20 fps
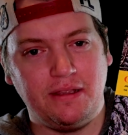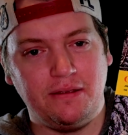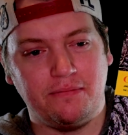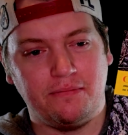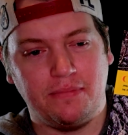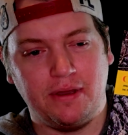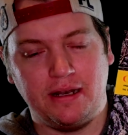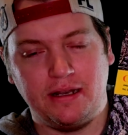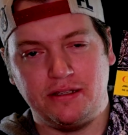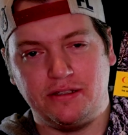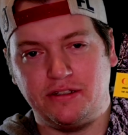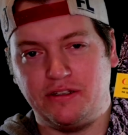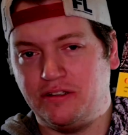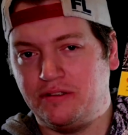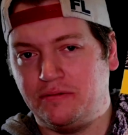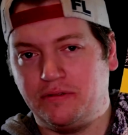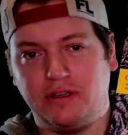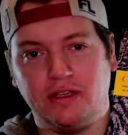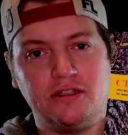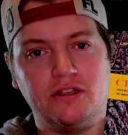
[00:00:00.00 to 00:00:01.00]
But it's
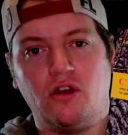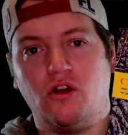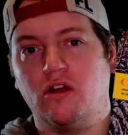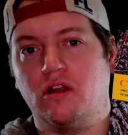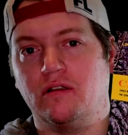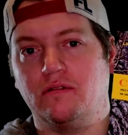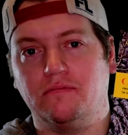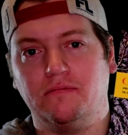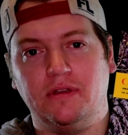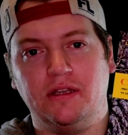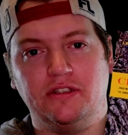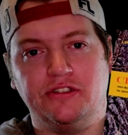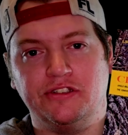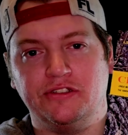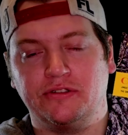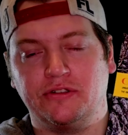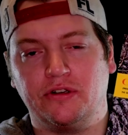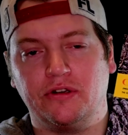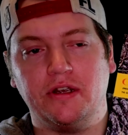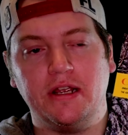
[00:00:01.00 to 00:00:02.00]
just guitar. It's
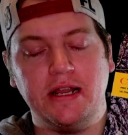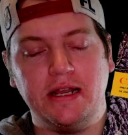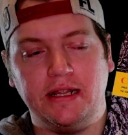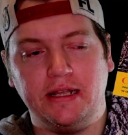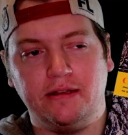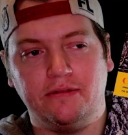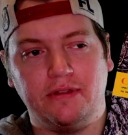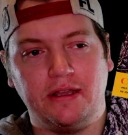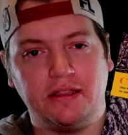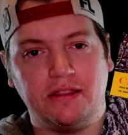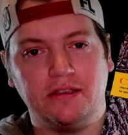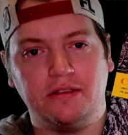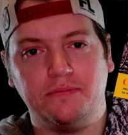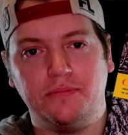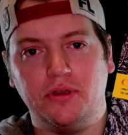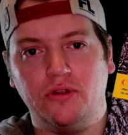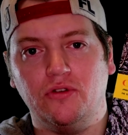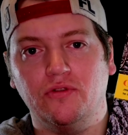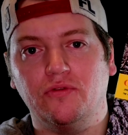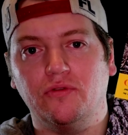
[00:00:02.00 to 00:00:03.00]
just creating like this
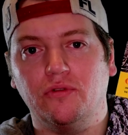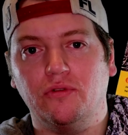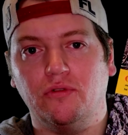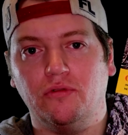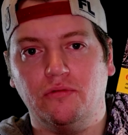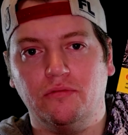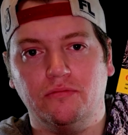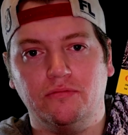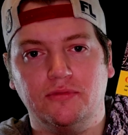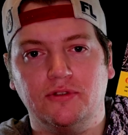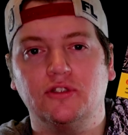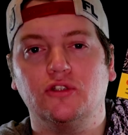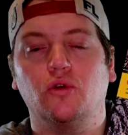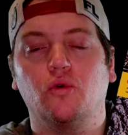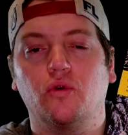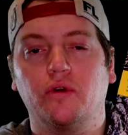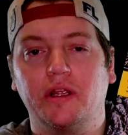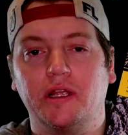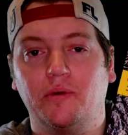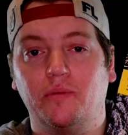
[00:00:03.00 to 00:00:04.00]
beautiful
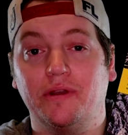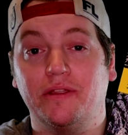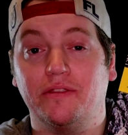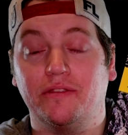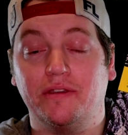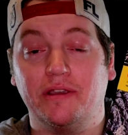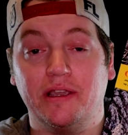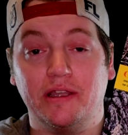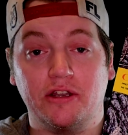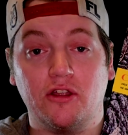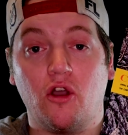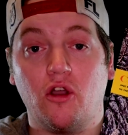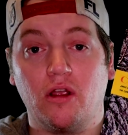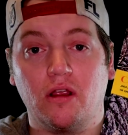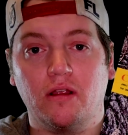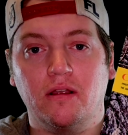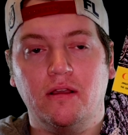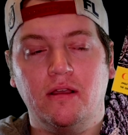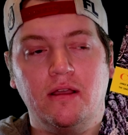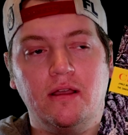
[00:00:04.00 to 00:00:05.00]
story with guitar
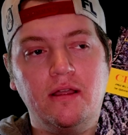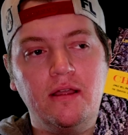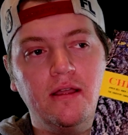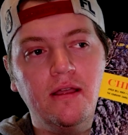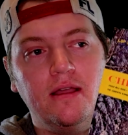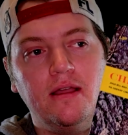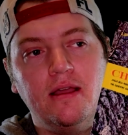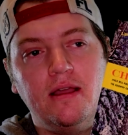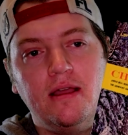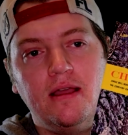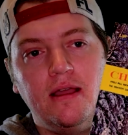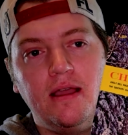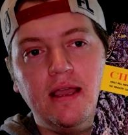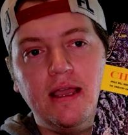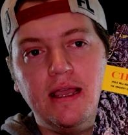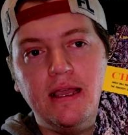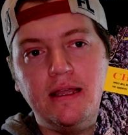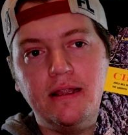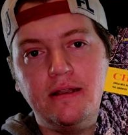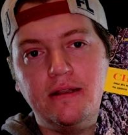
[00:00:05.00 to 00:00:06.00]

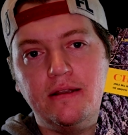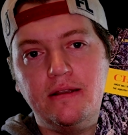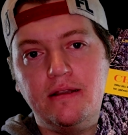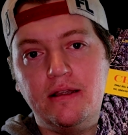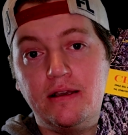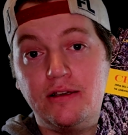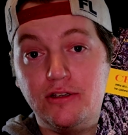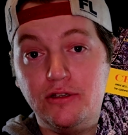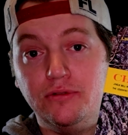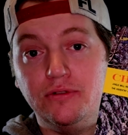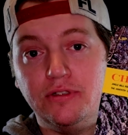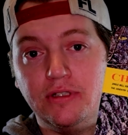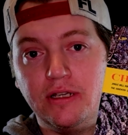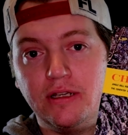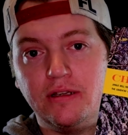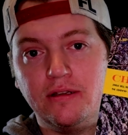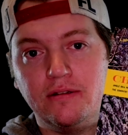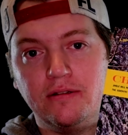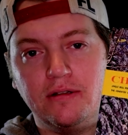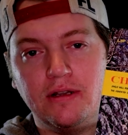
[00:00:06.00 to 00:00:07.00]
and acoustic,
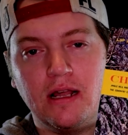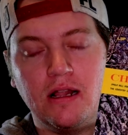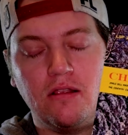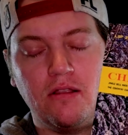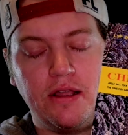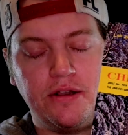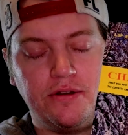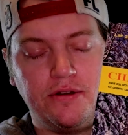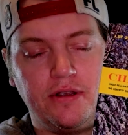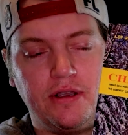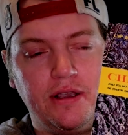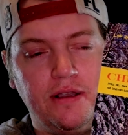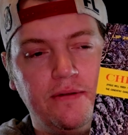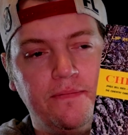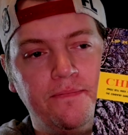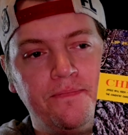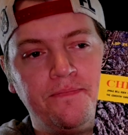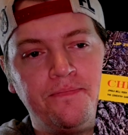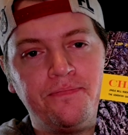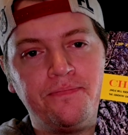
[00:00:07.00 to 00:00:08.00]
not electric.
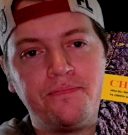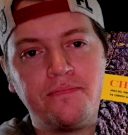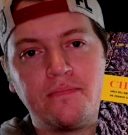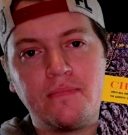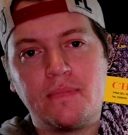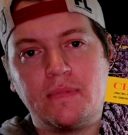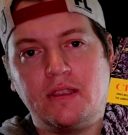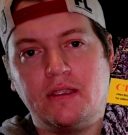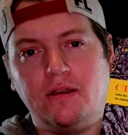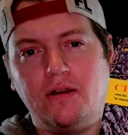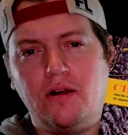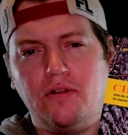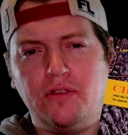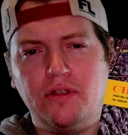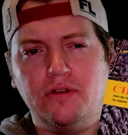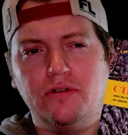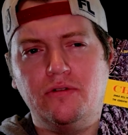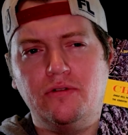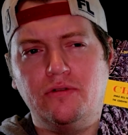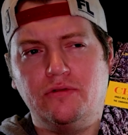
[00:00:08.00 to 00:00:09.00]

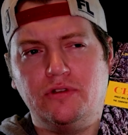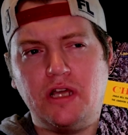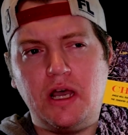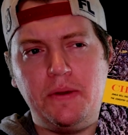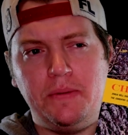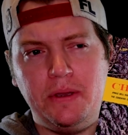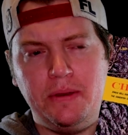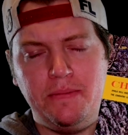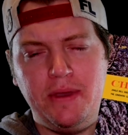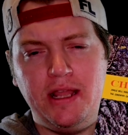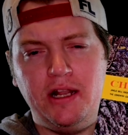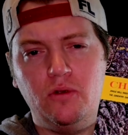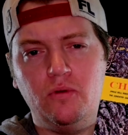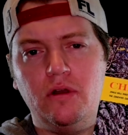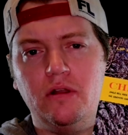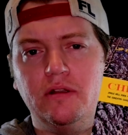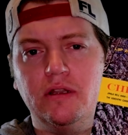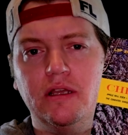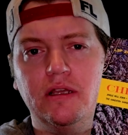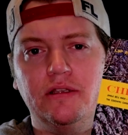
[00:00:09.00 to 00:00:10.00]
Although Tommy
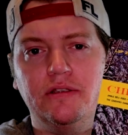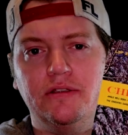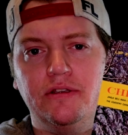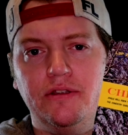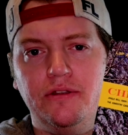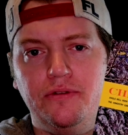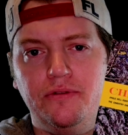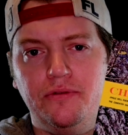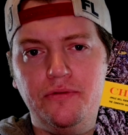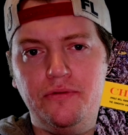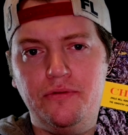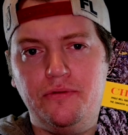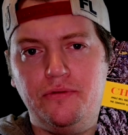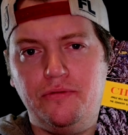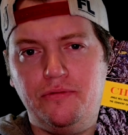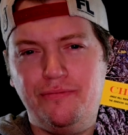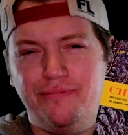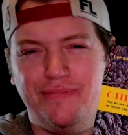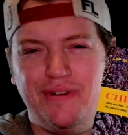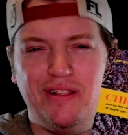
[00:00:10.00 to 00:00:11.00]
Emmanuel does do
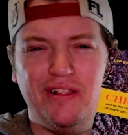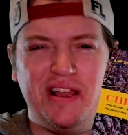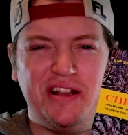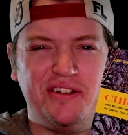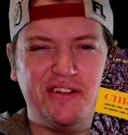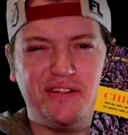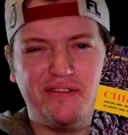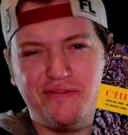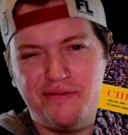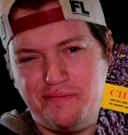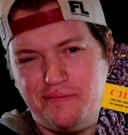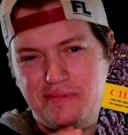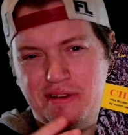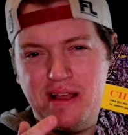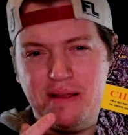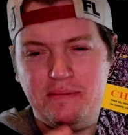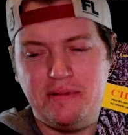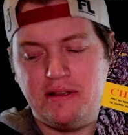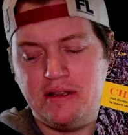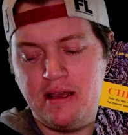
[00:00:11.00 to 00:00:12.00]
electric from
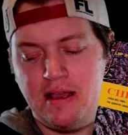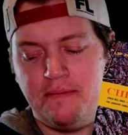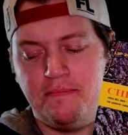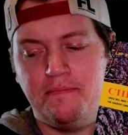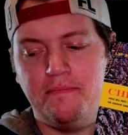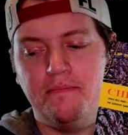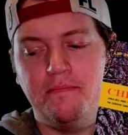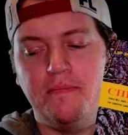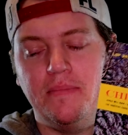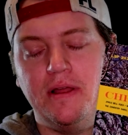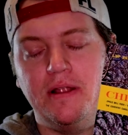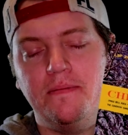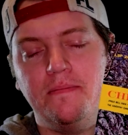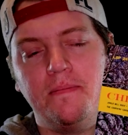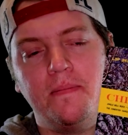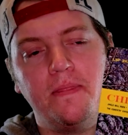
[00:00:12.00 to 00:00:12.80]
time to time, but